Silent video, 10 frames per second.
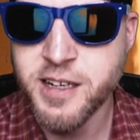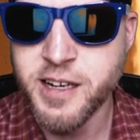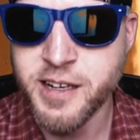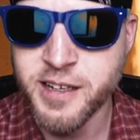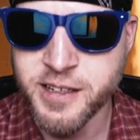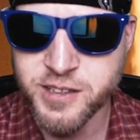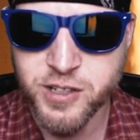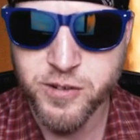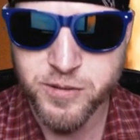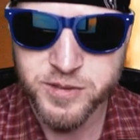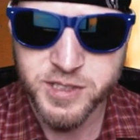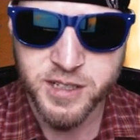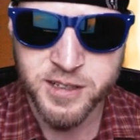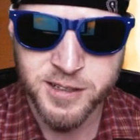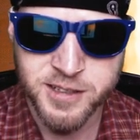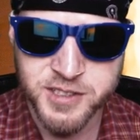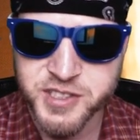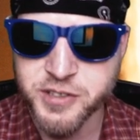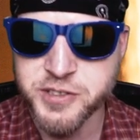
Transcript: And don't sell